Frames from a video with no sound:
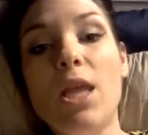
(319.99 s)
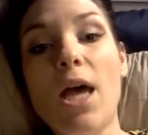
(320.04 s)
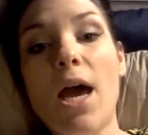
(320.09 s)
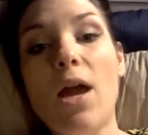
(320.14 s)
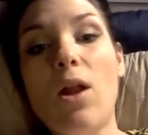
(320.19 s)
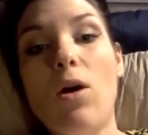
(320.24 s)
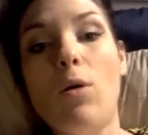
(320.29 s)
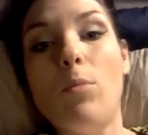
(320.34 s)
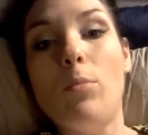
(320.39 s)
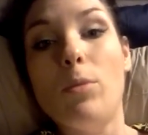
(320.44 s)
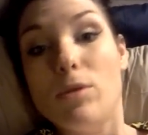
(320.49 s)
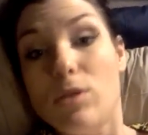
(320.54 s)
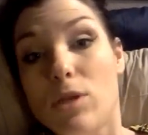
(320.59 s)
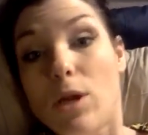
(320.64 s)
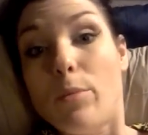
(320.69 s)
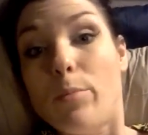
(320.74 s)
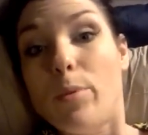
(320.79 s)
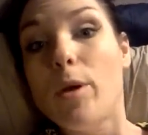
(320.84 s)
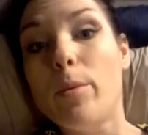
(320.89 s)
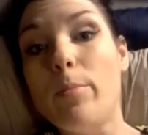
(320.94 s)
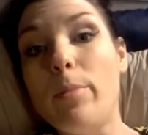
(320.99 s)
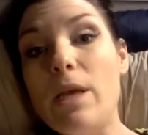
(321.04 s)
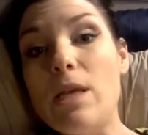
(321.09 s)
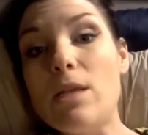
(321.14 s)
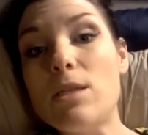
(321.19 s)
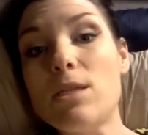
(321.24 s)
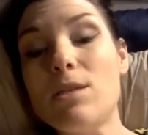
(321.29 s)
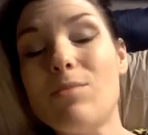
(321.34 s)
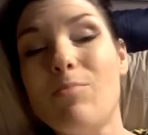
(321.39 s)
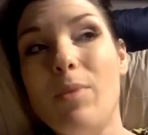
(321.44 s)
that almost on
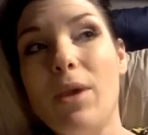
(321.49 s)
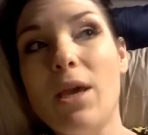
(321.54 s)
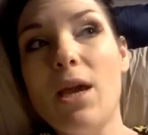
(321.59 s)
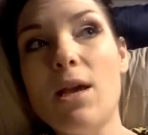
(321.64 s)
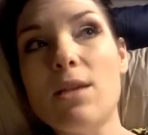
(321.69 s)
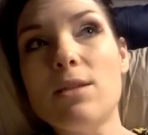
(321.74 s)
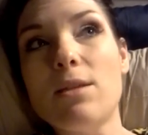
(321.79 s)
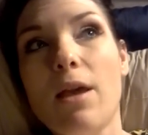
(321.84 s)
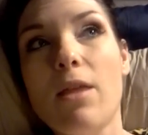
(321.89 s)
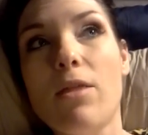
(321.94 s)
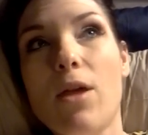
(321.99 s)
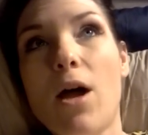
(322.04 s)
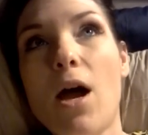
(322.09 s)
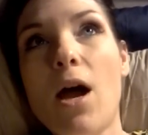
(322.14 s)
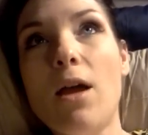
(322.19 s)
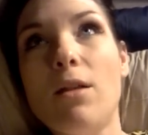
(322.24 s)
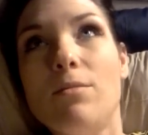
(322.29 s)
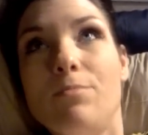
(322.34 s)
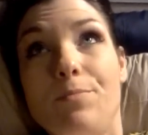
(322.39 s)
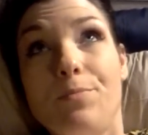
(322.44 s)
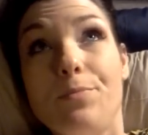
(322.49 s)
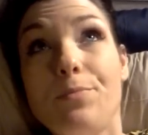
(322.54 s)
purpose, because I thought,